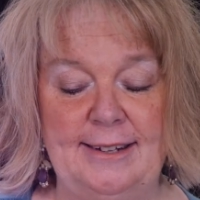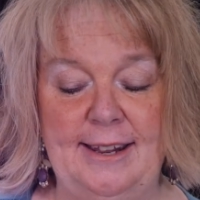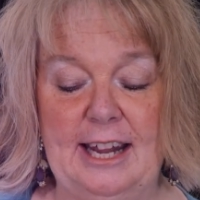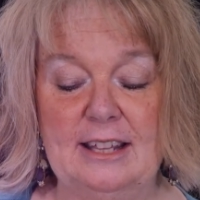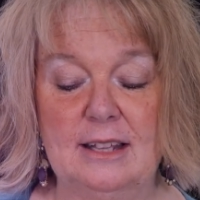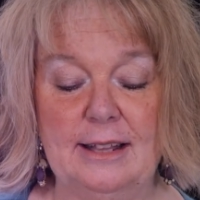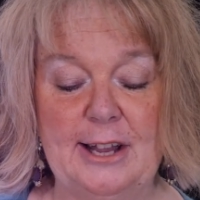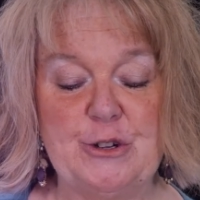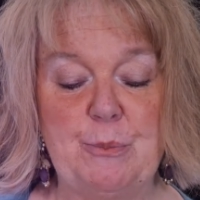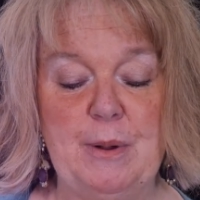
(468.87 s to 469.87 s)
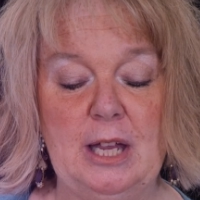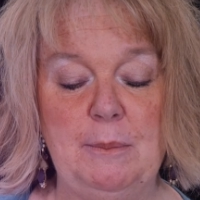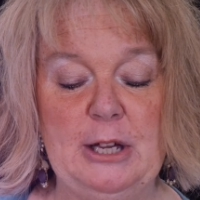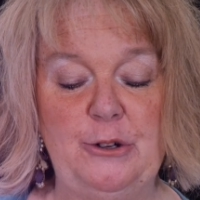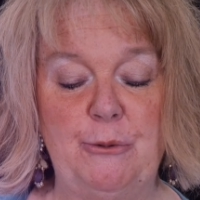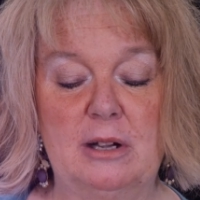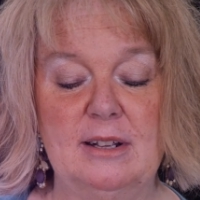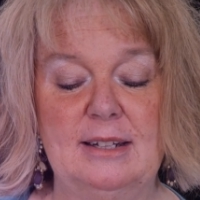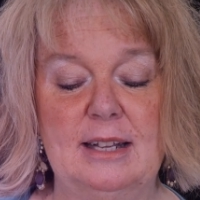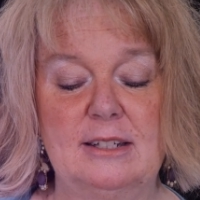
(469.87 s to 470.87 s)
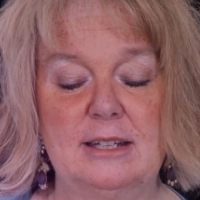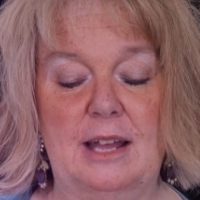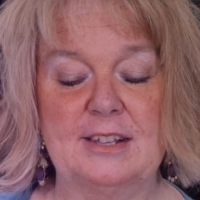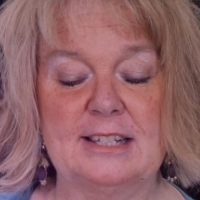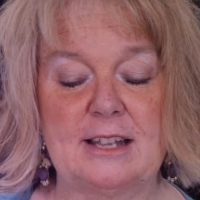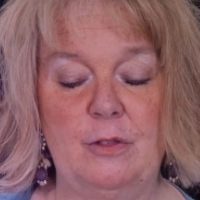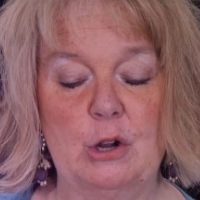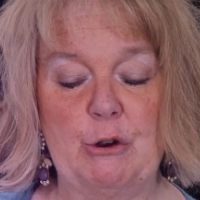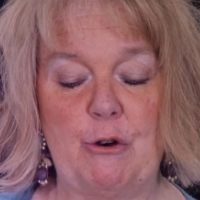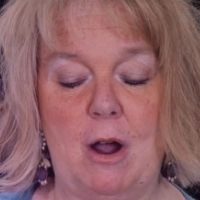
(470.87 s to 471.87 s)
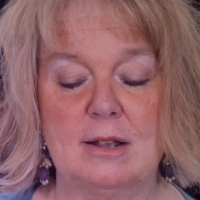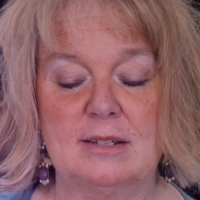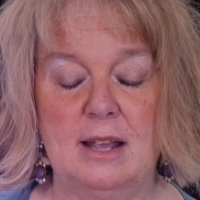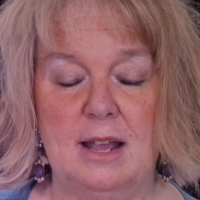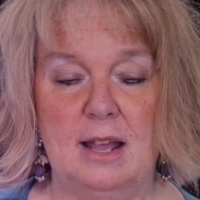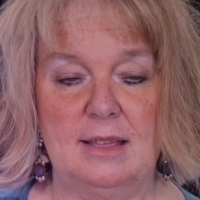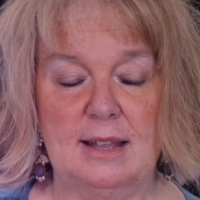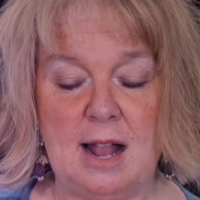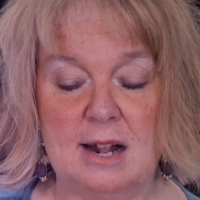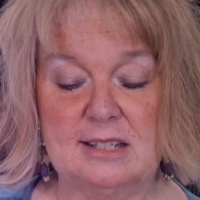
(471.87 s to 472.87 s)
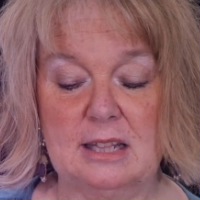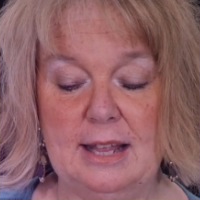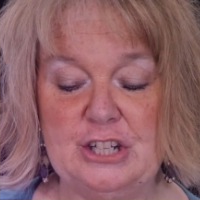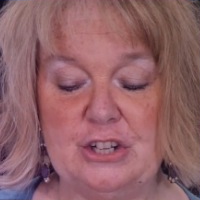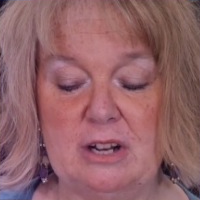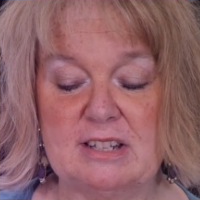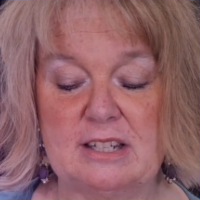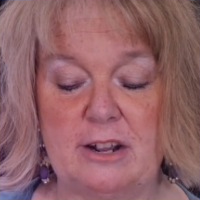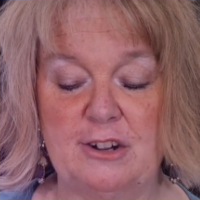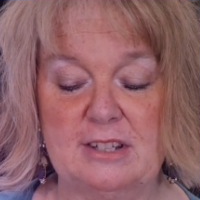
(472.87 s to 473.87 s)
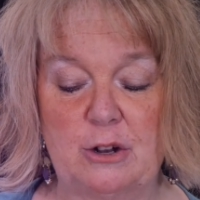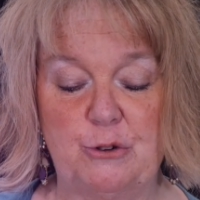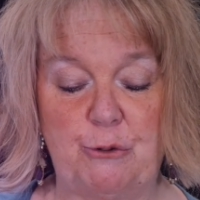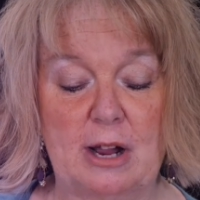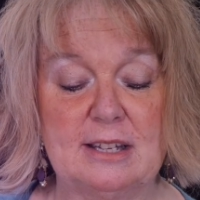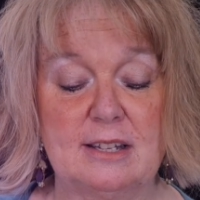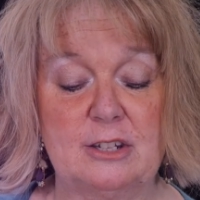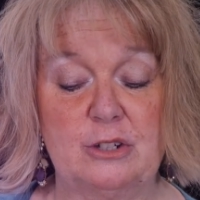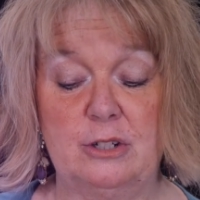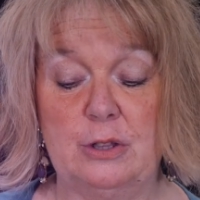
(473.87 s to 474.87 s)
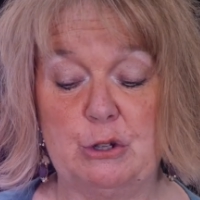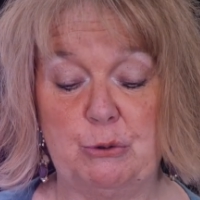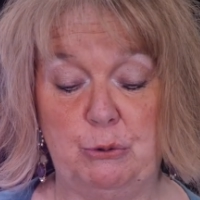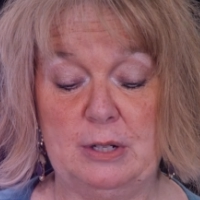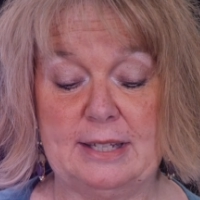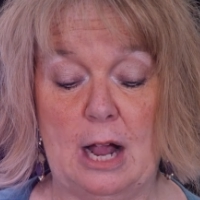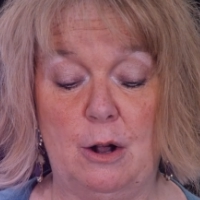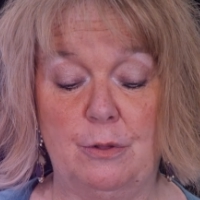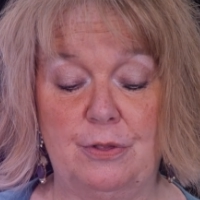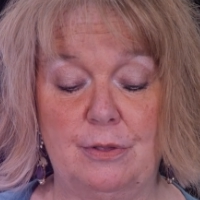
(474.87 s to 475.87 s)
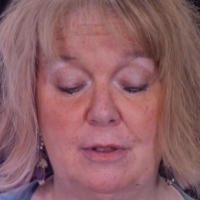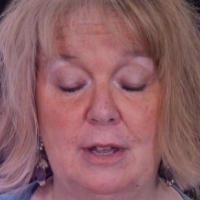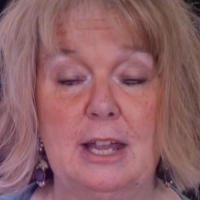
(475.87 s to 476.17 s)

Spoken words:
Taking the laser beam, he directed it at the Southern Cross, the constellation of stars that directs us to the true south.